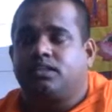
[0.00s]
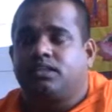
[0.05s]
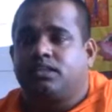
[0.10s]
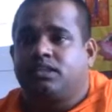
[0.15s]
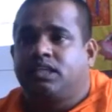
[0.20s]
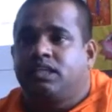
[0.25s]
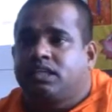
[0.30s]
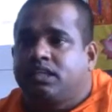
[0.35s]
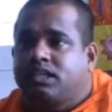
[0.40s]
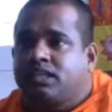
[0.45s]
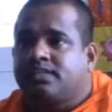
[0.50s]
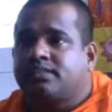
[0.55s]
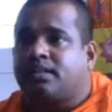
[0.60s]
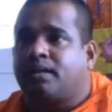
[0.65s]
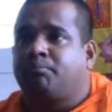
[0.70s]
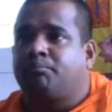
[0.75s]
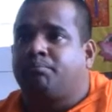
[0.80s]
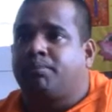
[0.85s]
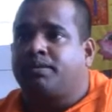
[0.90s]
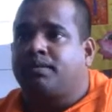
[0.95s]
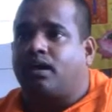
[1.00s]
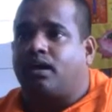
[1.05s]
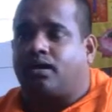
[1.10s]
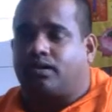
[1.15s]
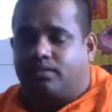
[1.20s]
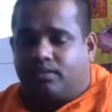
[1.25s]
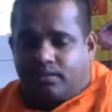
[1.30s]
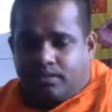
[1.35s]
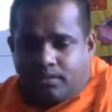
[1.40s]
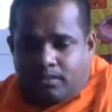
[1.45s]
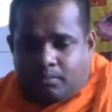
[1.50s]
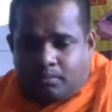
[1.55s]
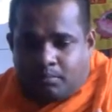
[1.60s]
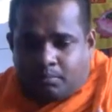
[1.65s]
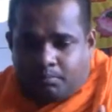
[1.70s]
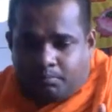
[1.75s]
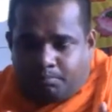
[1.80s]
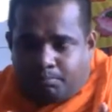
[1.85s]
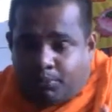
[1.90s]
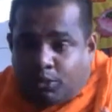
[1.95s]
Chitta Sampada,
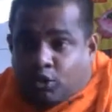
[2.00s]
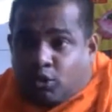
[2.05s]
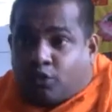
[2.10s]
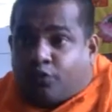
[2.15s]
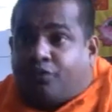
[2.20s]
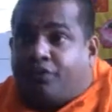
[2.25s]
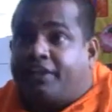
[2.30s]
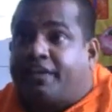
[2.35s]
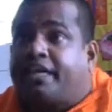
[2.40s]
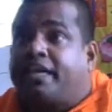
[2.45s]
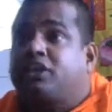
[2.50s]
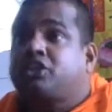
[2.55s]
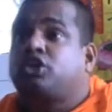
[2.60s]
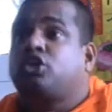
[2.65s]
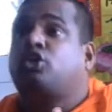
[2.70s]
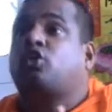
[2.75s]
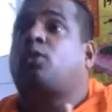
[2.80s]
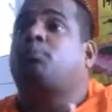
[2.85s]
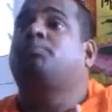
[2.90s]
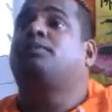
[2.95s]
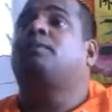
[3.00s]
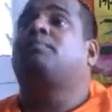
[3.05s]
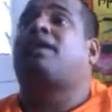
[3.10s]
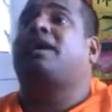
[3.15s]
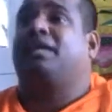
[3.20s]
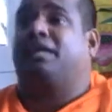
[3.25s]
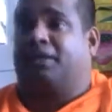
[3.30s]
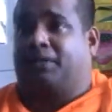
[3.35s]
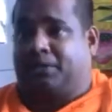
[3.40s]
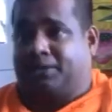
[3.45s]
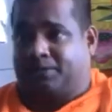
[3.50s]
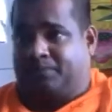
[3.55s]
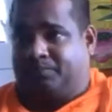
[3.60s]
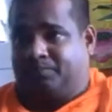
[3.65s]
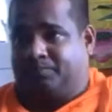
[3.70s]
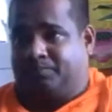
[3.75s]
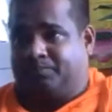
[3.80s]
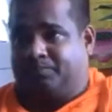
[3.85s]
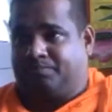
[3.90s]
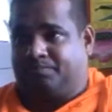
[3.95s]
purification of the mind.
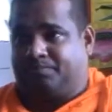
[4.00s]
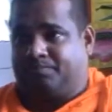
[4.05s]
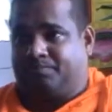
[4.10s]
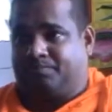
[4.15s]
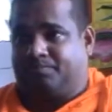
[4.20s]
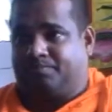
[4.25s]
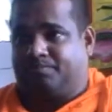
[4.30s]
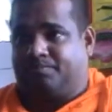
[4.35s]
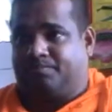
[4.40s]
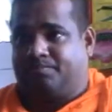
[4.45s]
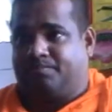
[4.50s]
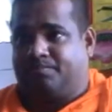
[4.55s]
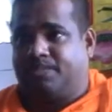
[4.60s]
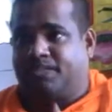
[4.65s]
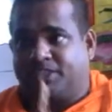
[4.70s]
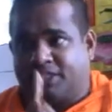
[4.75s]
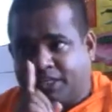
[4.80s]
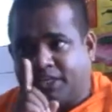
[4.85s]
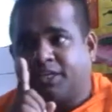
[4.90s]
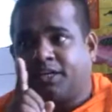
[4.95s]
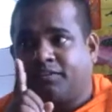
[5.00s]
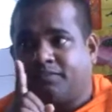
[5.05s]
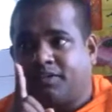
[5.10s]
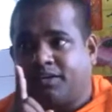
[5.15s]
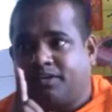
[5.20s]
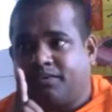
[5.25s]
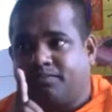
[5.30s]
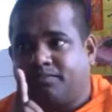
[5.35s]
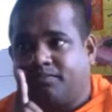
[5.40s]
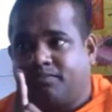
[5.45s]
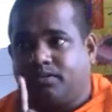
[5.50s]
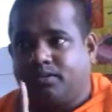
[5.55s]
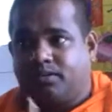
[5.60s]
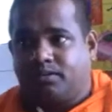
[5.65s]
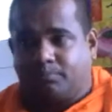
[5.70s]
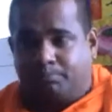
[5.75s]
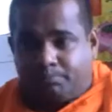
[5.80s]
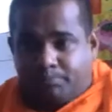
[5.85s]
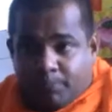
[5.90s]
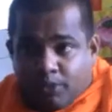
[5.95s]
The second one,
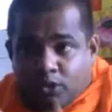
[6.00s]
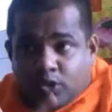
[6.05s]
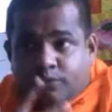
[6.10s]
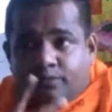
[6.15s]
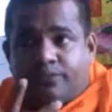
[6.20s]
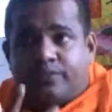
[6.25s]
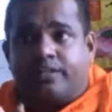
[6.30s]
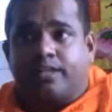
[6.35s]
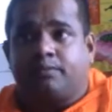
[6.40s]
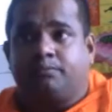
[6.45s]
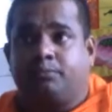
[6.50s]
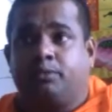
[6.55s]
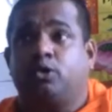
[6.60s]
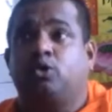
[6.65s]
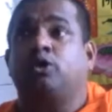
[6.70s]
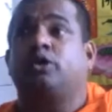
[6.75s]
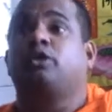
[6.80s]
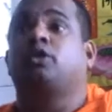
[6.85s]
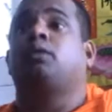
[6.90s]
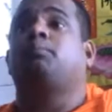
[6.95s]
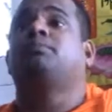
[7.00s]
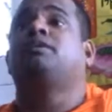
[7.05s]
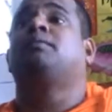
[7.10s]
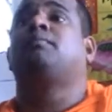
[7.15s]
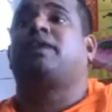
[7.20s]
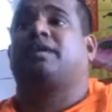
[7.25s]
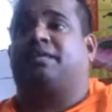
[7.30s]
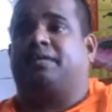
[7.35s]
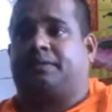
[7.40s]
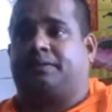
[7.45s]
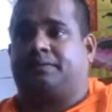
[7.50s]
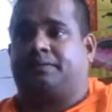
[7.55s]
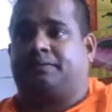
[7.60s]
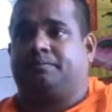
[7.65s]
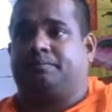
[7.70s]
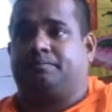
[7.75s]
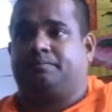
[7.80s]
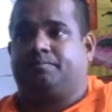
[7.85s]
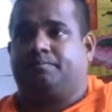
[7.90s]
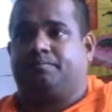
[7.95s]
purity of the mind.
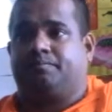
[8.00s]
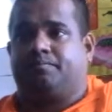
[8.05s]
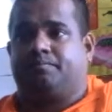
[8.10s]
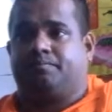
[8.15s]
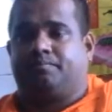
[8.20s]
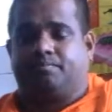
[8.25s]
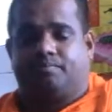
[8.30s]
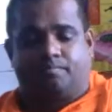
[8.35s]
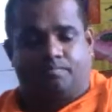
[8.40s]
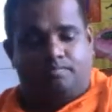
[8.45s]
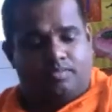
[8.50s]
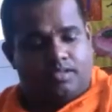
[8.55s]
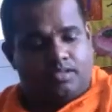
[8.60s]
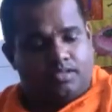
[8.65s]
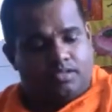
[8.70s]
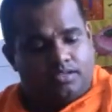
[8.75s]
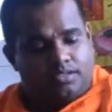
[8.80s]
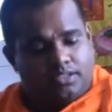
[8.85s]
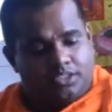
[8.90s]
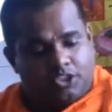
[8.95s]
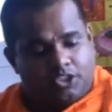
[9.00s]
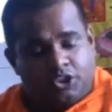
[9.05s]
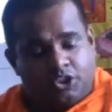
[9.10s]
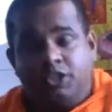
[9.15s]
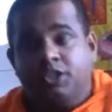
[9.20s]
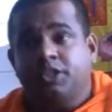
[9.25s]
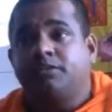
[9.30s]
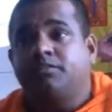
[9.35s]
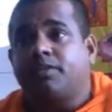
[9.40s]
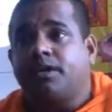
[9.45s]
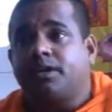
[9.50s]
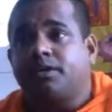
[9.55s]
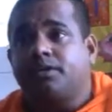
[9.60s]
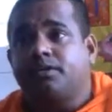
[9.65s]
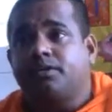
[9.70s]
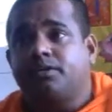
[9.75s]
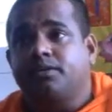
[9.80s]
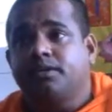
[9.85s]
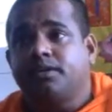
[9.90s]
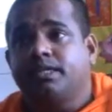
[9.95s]
The third one,
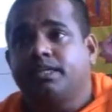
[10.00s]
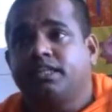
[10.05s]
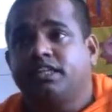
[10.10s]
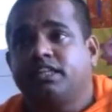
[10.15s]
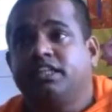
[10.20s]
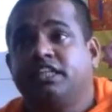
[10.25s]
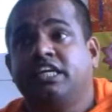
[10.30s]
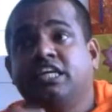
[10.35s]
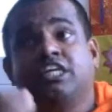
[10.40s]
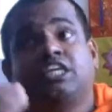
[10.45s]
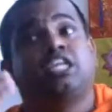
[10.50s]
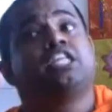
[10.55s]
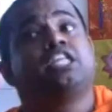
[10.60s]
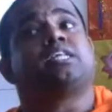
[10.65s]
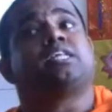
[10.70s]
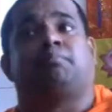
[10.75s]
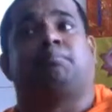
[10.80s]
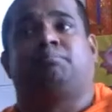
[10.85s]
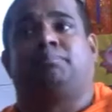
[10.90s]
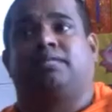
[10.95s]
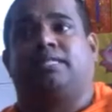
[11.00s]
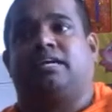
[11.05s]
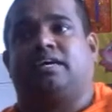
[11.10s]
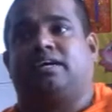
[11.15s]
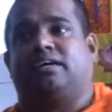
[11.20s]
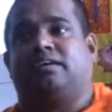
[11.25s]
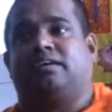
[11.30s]
Ditti Sampada.